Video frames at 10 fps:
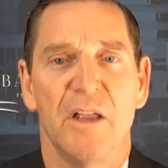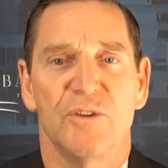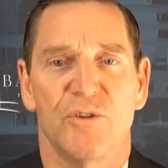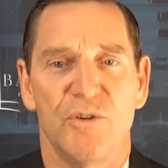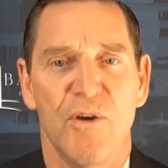
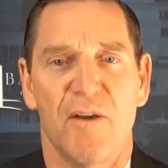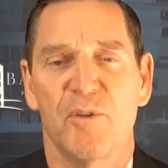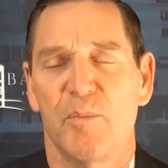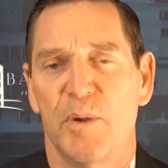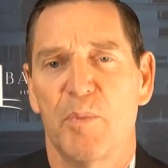So you have
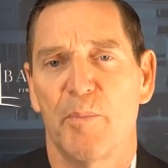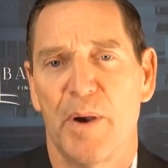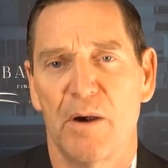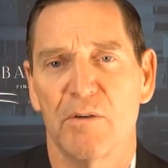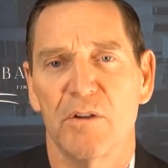to be
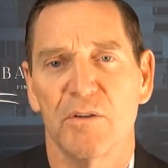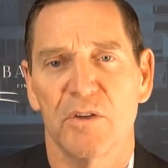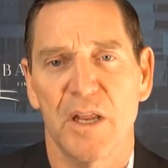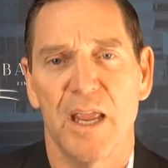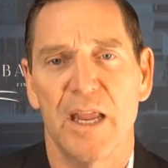prepared to
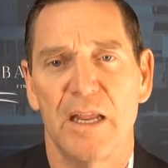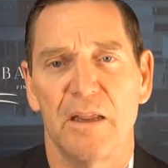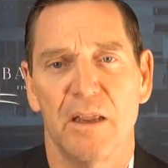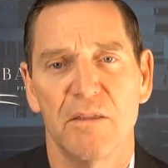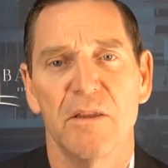stay
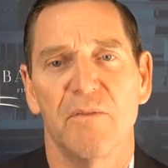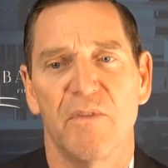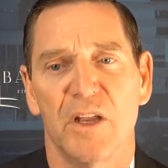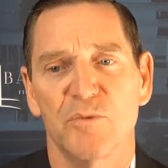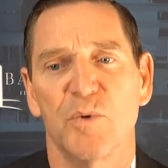in the
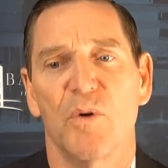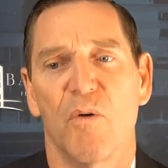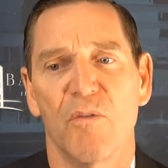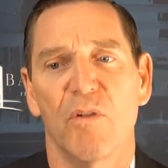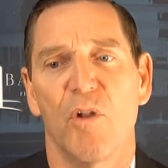investment
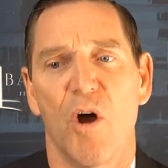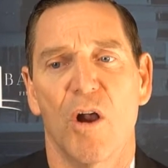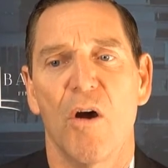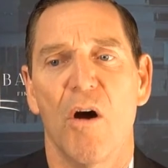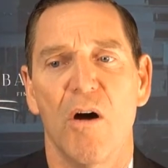over the
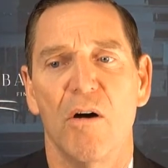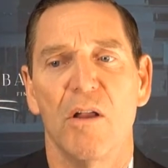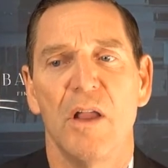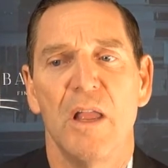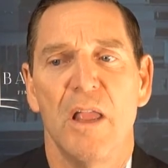long haul.